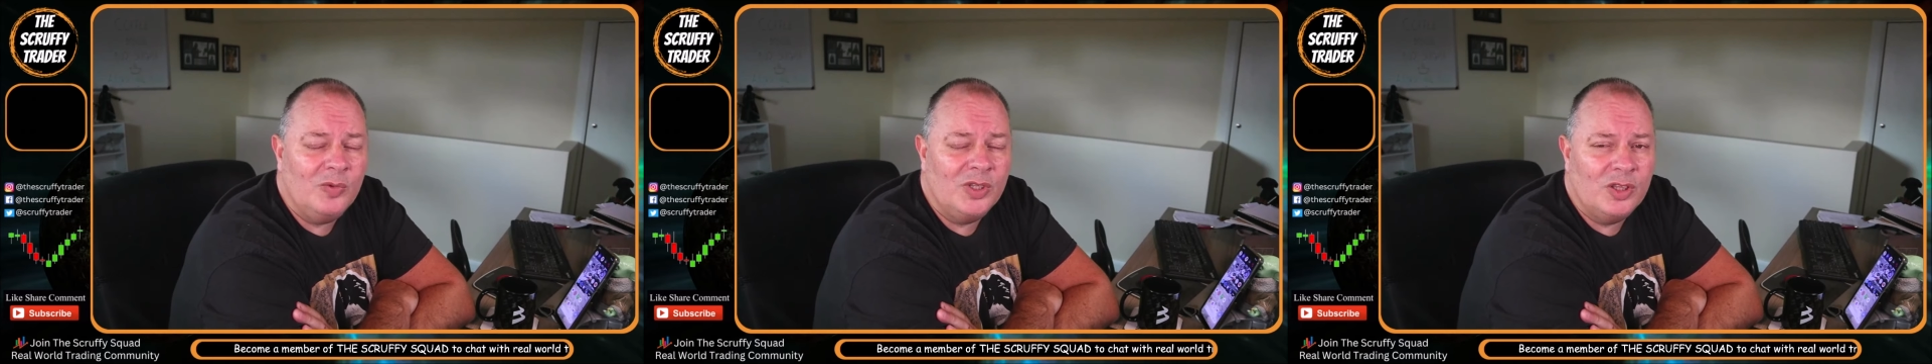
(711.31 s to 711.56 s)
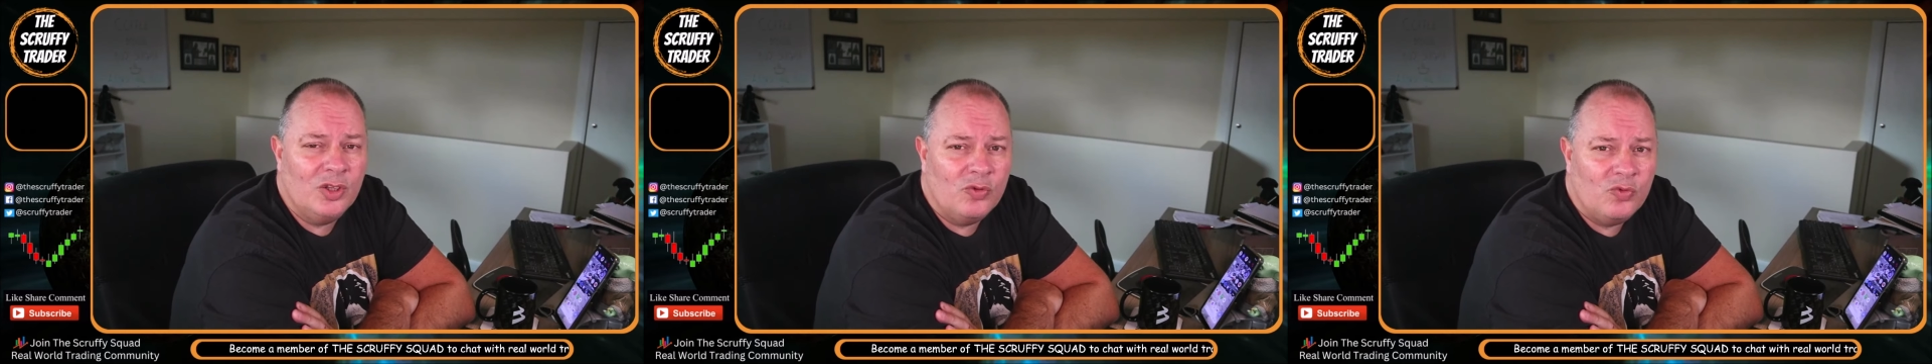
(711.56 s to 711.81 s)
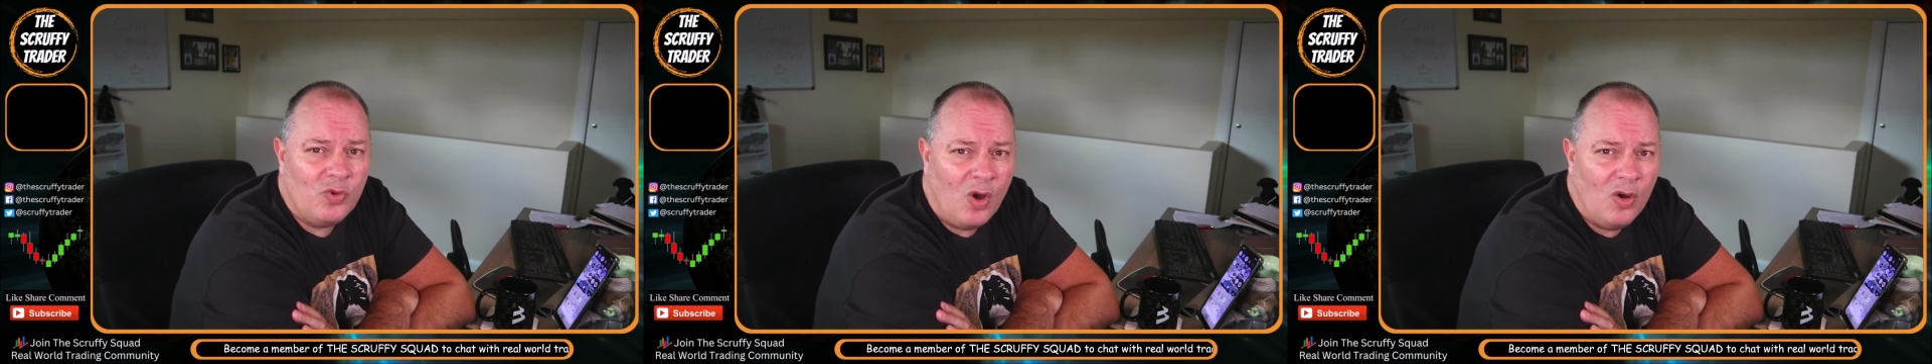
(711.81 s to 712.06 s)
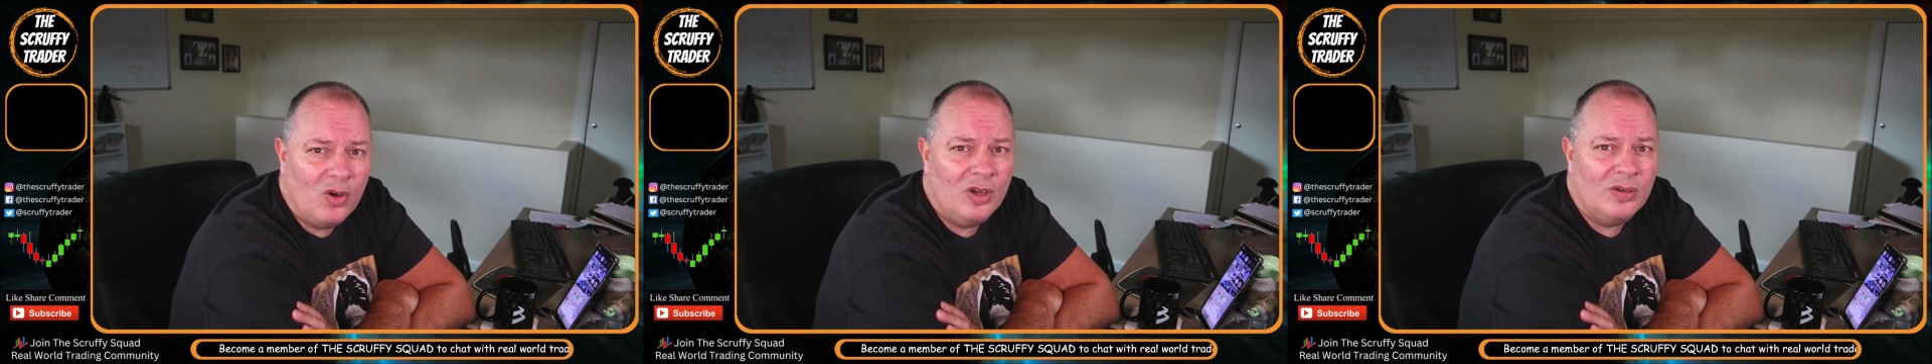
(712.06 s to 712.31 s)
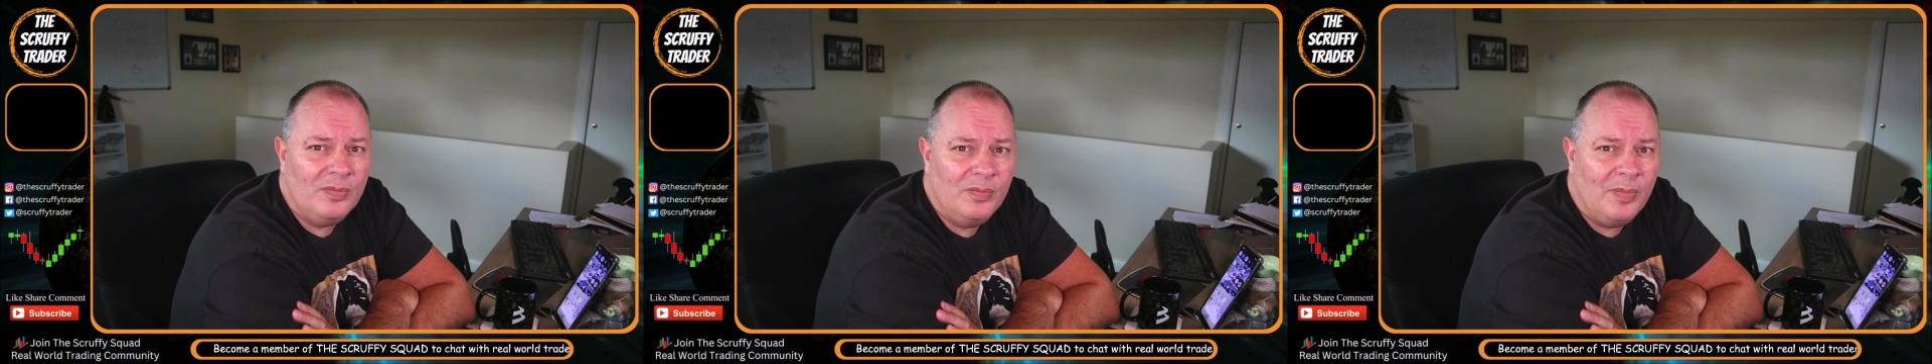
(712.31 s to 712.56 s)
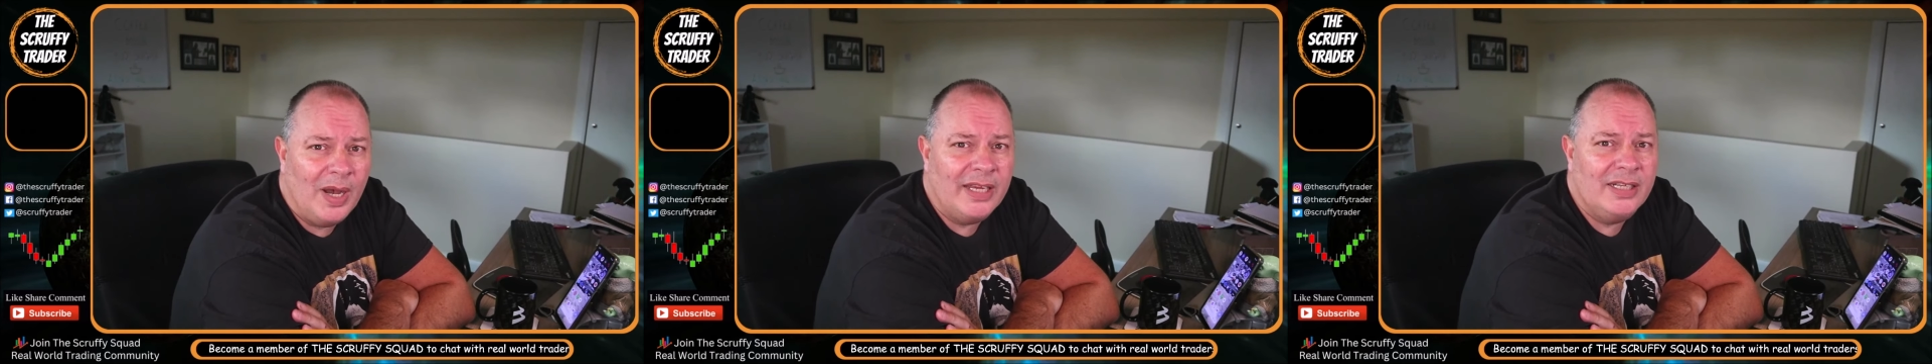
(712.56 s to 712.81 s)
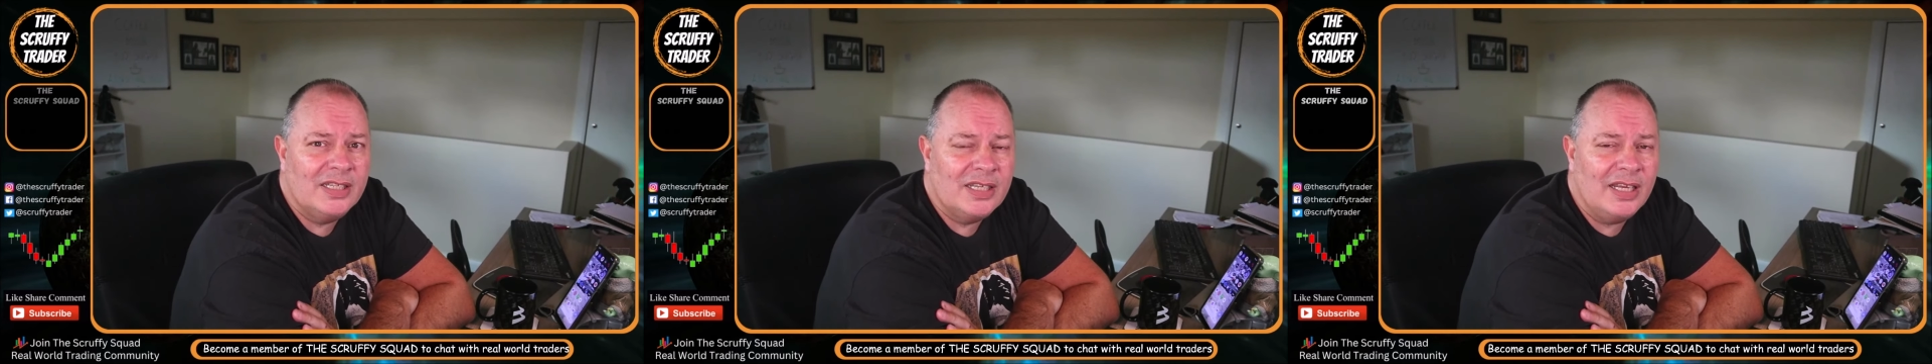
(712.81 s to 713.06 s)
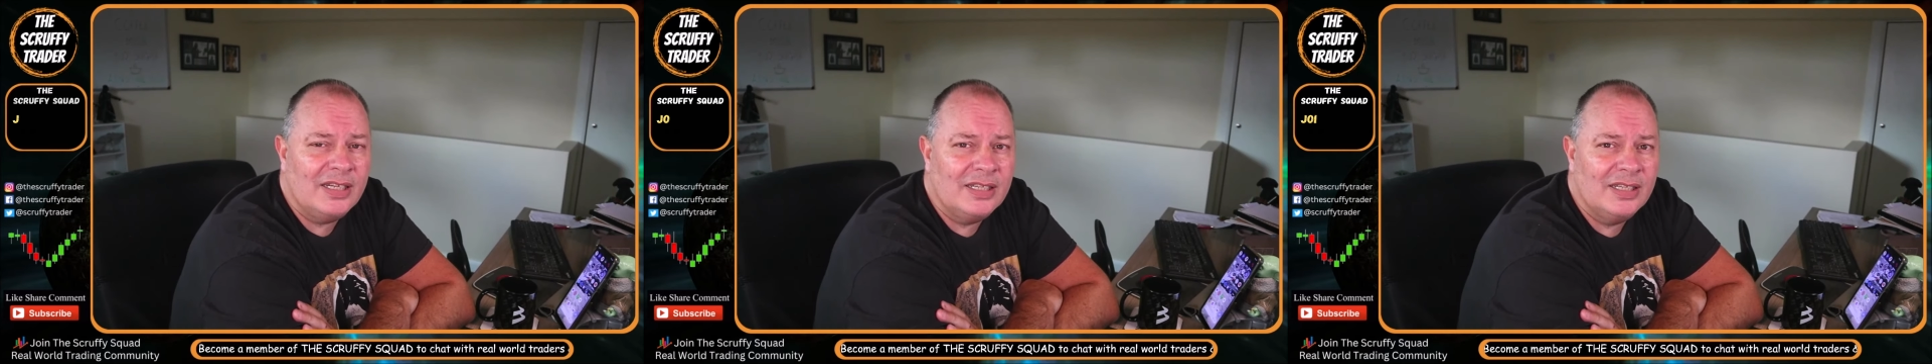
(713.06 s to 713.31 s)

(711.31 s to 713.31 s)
with the wrong mindset.